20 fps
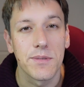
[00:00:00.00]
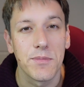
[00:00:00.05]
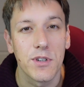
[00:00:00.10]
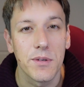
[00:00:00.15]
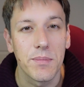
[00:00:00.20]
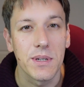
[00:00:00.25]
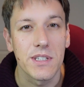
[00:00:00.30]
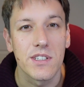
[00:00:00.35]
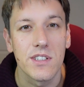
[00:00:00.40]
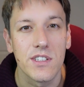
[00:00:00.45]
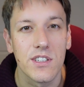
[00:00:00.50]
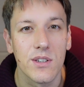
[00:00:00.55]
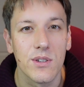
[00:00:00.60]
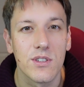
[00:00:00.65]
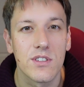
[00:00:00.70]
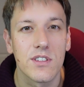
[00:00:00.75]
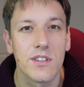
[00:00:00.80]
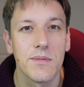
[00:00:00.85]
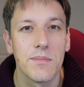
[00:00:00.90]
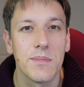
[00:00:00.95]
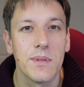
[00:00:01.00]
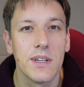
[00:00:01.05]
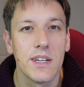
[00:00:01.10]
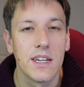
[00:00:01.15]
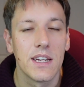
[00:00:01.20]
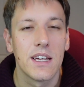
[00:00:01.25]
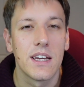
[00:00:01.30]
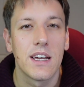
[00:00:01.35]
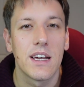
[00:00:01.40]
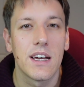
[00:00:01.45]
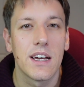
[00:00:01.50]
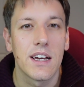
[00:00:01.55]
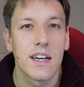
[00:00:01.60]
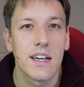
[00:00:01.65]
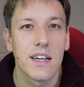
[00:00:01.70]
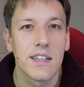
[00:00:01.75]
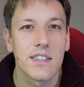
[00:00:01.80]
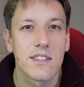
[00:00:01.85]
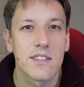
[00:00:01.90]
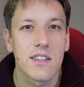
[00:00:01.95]
I'm hoping to do some
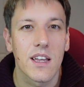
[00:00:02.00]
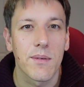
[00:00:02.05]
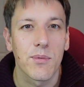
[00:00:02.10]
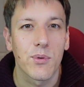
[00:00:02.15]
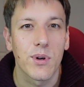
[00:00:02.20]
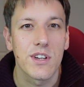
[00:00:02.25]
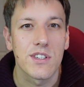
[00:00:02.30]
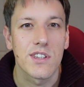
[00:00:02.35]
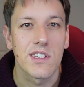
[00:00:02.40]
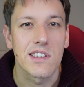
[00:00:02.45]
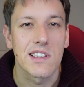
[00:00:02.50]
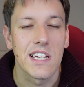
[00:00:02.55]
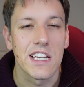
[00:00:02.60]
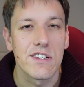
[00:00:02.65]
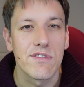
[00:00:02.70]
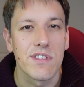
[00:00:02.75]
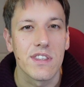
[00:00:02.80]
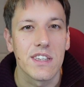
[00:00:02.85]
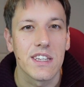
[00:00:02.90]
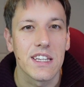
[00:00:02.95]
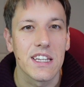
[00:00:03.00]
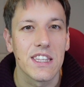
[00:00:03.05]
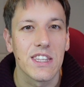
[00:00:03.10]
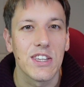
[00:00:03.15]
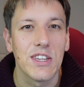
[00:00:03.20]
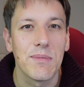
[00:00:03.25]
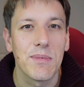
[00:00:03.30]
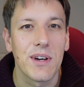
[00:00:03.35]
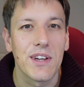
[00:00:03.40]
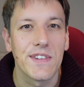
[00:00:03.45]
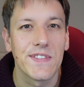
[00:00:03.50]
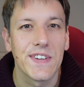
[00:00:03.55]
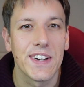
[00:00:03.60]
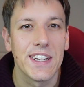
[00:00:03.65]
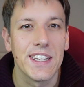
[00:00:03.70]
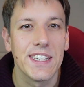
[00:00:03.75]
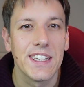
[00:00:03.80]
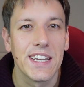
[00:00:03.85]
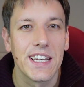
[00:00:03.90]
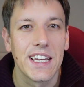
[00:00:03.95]
step questions later in the year that you might
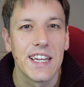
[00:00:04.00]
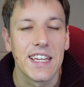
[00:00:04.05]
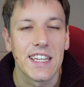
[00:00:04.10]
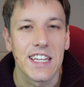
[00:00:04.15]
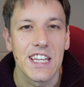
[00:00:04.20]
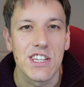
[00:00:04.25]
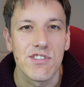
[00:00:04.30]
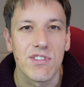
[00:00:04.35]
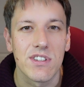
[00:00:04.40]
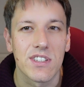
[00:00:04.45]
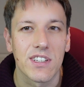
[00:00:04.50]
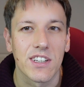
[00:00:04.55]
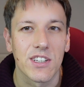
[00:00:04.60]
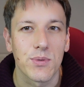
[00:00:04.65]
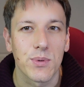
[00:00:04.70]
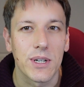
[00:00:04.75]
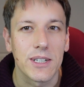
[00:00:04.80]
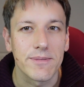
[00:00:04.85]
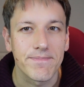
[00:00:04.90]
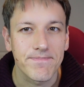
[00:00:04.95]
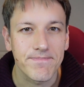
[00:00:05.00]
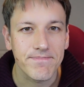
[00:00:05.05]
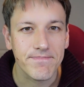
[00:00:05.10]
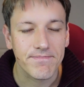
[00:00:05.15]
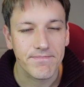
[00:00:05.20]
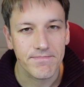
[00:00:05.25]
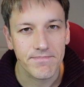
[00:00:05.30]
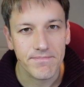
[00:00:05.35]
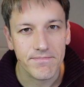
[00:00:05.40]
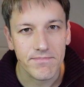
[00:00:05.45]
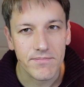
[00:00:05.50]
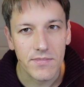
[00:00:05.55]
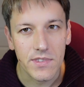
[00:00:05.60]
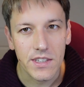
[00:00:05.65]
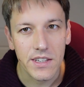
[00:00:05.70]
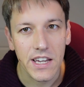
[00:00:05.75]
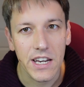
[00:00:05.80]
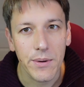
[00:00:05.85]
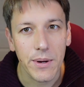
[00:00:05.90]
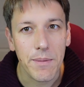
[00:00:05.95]
find interesting as well.
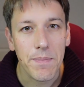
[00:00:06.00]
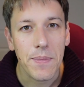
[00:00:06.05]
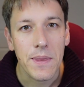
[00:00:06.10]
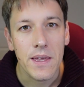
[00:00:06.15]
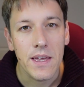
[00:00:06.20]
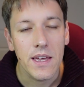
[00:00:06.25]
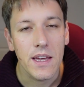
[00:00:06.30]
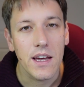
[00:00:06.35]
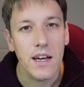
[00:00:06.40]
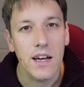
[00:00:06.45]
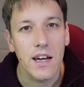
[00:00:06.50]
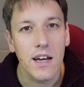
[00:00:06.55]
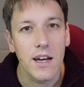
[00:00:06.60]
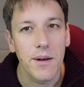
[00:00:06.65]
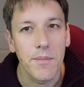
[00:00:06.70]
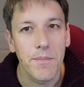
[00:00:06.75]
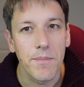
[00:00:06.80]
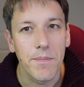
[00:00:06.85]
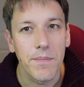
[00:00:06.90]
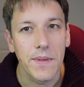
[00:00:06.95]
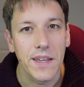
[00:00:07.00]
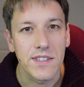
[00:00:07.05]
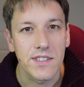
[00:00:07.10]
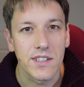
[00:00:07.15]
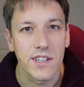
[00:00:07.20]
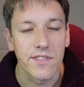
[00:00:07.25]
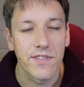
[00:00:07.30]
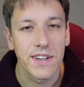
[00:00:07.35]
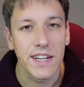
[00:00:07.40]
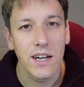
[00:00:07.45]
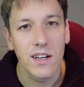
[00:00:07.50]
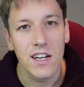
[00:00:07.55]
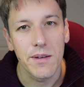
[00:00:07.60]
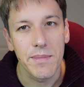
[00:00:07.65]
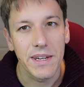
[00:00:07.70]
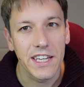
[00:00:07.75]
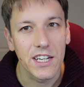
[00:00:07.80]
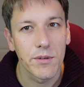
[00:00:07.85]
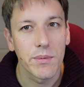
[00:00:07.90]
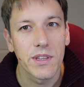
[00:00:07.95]
Anyway, that's enough for now. Let
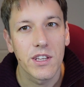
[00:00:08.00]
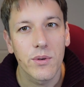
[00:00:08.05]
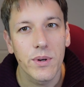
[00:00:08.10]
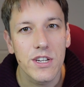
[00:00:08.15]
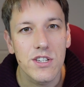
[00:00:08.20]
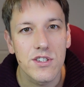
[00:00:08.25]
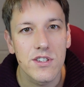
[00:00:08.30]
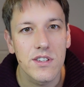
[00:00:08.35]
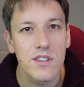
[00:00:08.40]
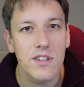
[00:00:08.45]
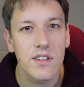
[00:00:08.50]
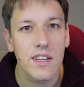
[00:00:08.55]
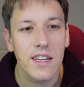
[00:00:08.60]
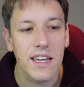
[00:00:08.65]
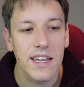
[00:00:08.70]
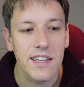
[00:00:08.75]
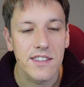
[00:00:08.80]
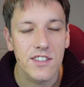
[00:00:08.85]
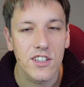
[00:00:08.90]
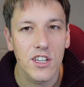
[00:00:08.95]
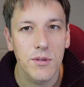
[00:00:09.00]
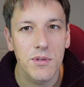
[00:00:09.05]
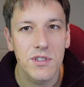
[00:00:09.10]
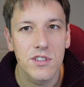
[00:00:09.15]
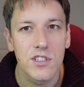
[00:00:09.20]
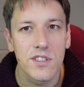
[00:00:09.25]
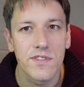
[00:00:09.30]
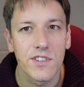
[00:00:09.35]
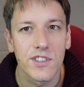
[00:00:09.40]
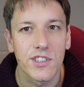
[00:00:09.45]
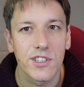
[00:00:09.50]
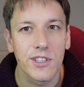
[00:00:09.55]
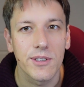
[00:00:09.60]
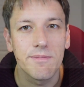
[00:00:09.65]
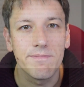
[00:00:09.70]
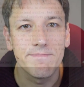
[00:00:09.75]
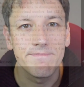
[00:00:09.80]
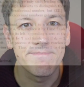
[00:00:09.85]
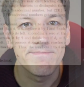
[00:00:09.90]
me get on with the question, and I hope it's useful to you.